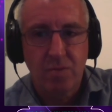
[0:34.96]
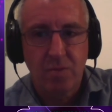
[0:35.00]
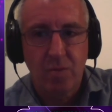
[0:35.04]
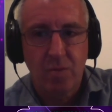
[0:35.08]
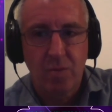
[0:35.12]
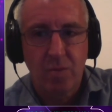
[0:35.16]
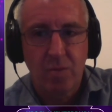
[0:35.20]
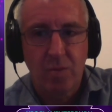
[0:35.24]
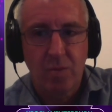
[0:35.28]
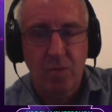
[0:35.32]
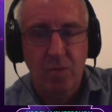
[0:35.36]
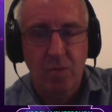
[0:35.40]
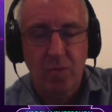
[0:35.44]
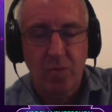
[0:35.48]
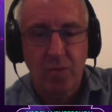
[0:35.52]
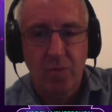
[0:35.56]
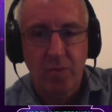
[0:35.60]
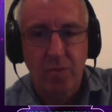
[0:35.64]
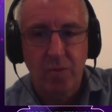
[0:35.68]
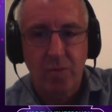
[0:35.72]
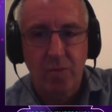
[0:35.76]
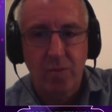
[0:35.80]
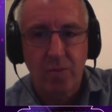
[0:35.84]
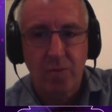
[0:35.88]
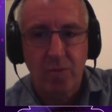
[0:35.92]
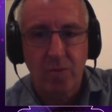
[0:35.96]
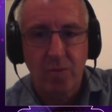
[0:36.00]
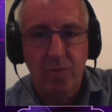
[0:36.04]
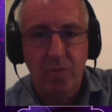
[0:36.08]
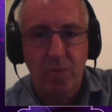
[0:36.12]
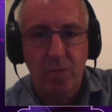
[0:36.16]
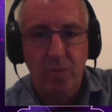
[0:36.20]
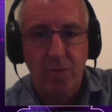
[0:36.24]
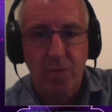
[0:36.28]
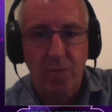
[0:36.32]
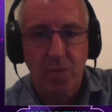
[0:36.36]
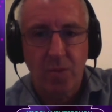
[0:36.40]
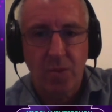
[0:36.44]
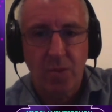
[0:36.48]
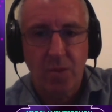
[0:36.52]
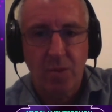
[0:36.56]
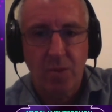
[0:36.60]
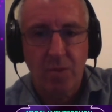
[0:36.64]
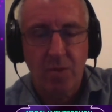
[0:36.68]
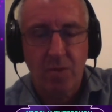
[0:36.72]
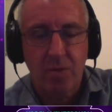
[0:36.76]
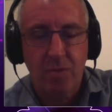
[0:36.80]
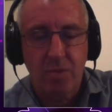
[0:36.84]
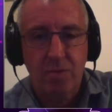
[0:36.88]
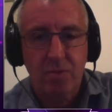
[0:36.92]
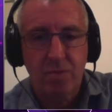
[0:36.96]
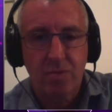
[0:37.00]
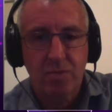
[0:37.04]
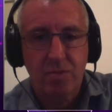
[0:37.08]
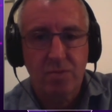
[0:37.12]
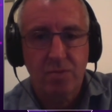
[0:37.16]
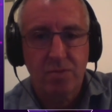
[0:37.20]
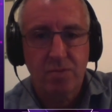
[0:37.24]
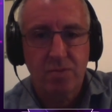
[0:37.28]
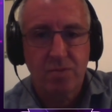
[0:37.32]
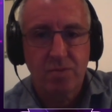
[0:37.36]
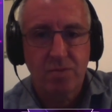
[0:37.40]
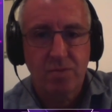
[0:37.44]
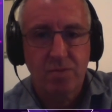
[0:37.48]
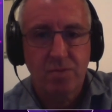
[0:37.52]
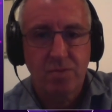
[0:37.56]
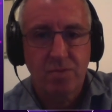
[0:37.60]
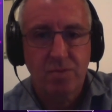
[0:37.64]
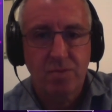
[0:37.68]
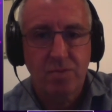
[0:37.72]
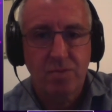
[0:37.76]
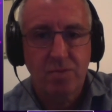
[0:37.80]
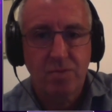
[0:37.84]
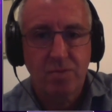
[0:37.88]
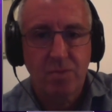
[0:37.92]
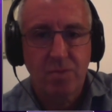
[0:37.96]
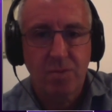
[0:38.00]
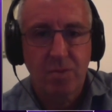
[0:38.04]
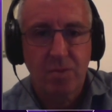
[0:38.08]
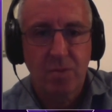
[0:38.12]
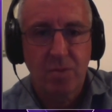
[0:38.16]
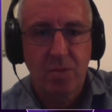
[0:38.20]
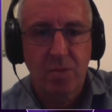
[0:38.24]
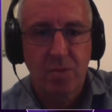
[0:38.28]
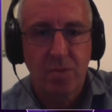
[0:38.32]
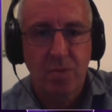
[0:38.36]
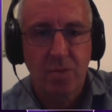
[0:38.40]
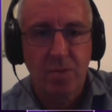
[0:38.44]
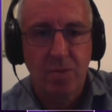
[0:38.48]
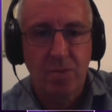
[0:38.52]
(silent)